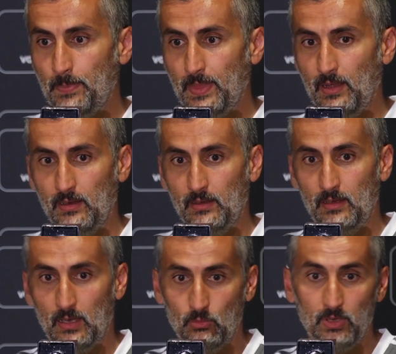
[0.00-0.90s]

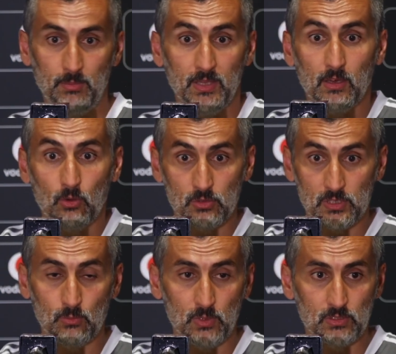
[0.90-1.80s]
are going to be the
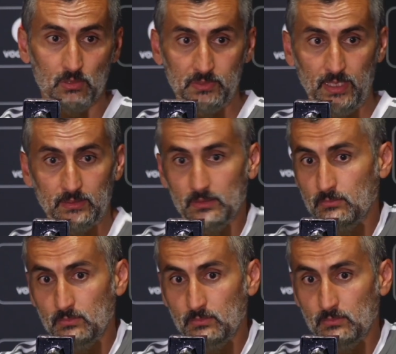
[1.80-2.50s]
consequence of that.